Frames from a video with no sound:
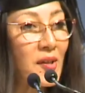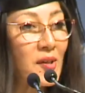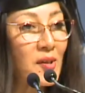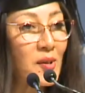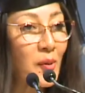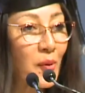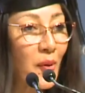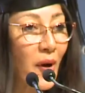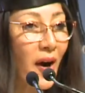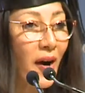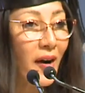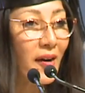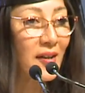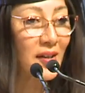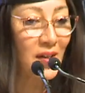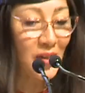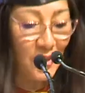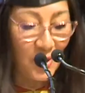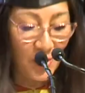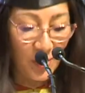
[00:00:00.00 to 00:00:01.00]
so hard
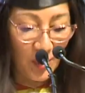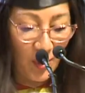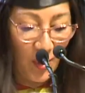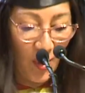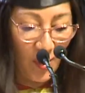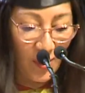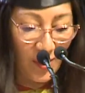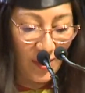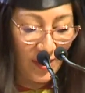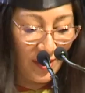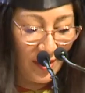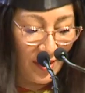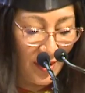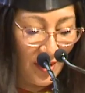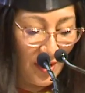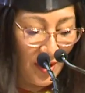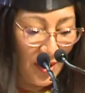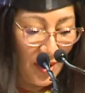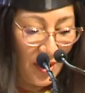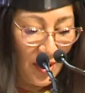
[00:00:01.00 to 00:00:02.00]
and so long
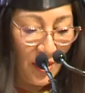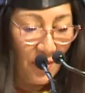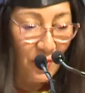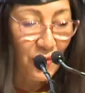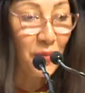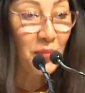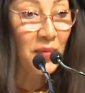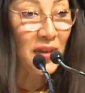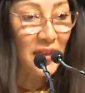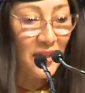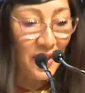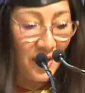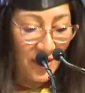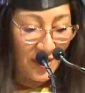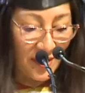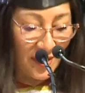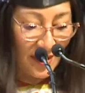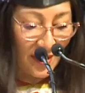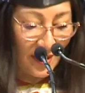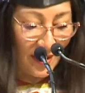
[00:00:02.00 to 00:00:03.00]
for many
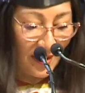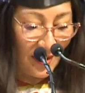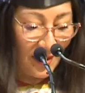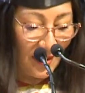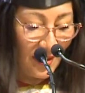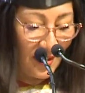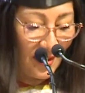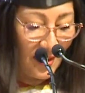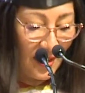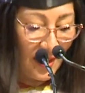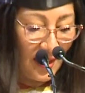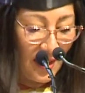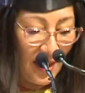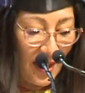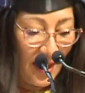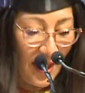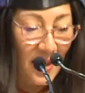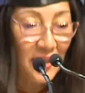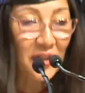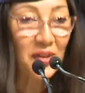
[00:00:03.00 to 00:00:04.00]
years.
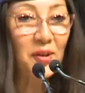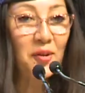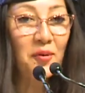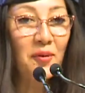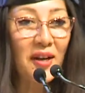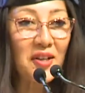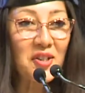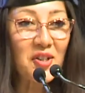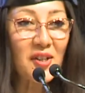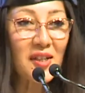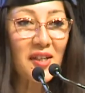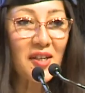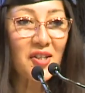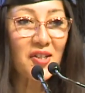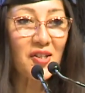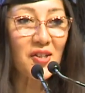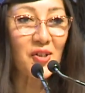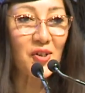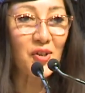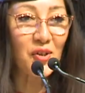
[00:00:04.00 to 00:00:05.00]
And
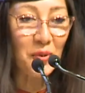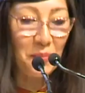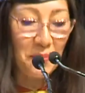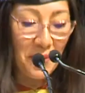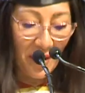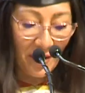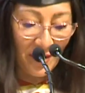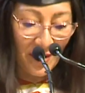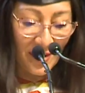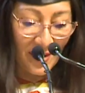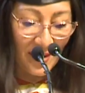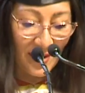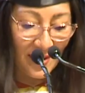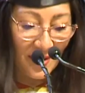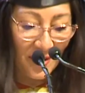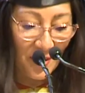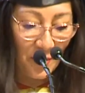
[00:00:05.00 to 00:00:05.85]
congratulations to the parents,